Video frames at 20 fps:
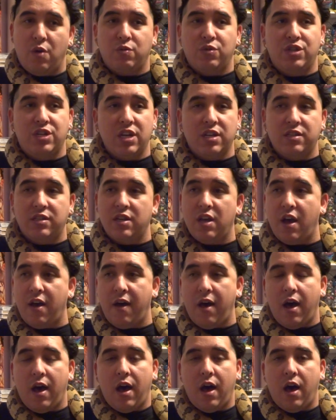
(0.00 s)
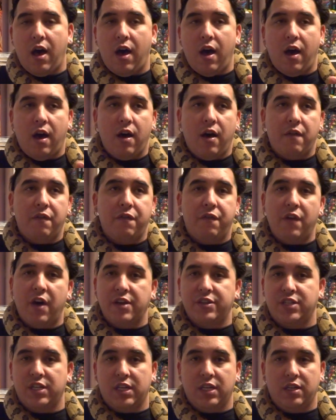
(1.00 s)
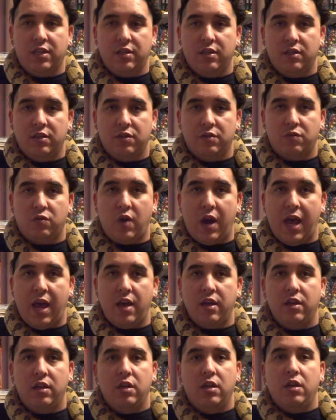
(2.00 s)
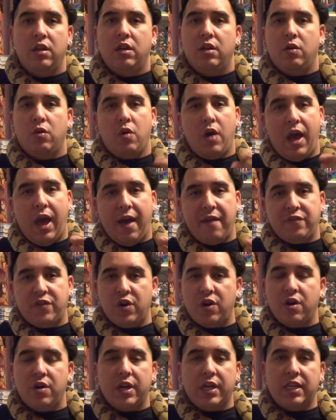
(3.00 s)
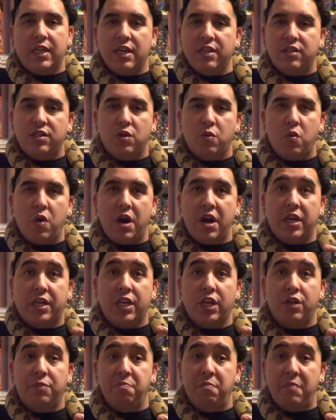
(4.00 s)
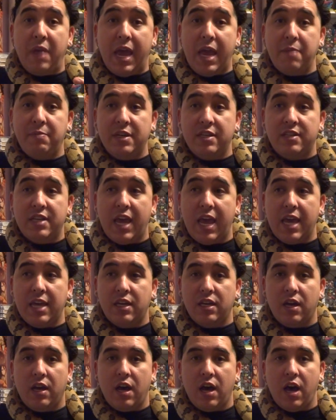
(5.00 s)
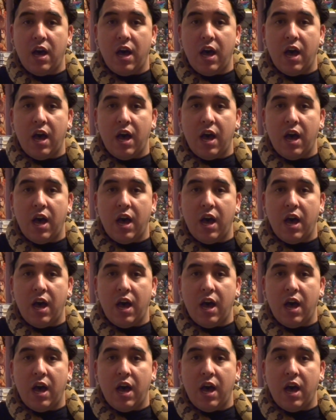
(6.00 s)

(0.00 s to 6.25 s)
just a fuzzy rat. After it gets to where it could maybe take a